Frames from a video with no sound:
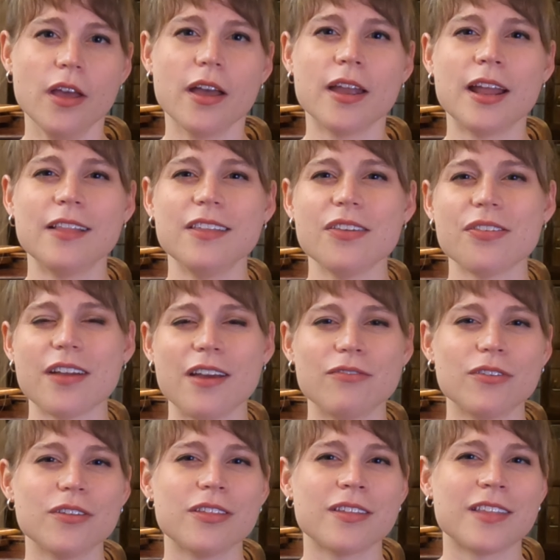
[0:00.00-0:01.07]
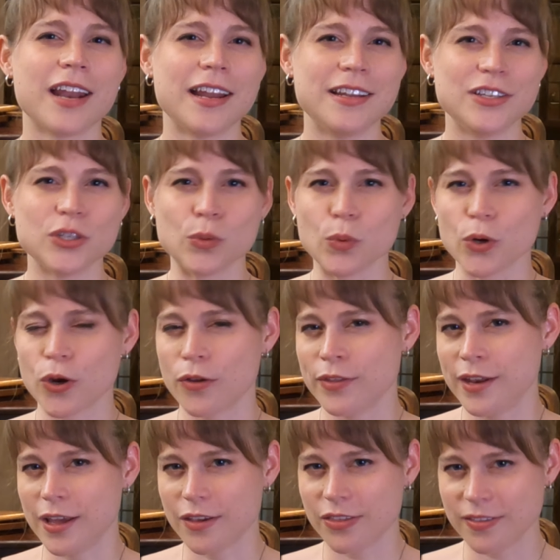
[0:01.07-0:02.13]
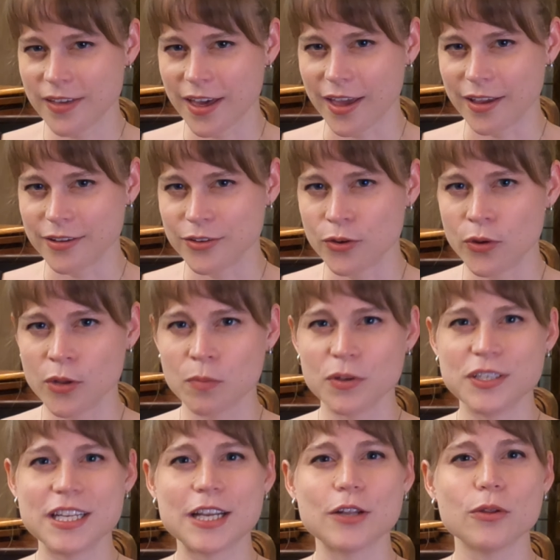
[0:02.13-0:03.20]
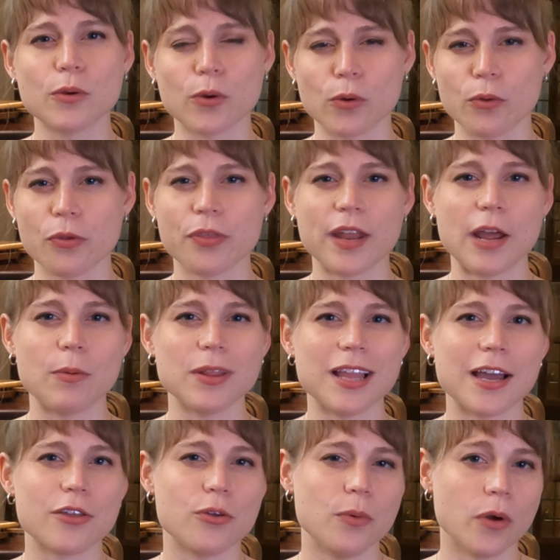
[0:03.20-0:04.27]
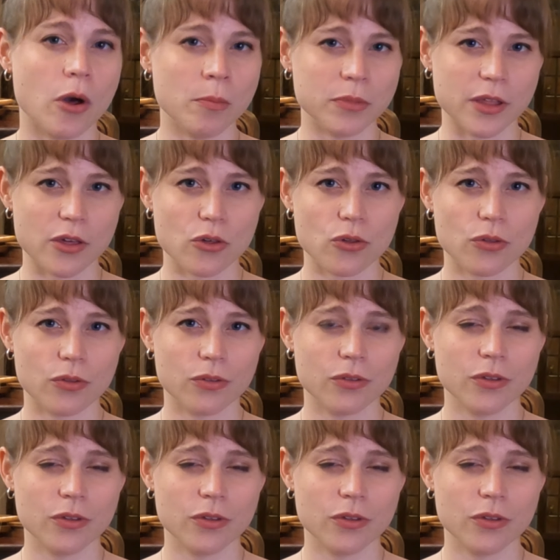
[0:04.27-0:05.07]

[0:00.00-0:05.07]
and I list everything that I need to work on the next day, noting particular goals that I would like to accomplish.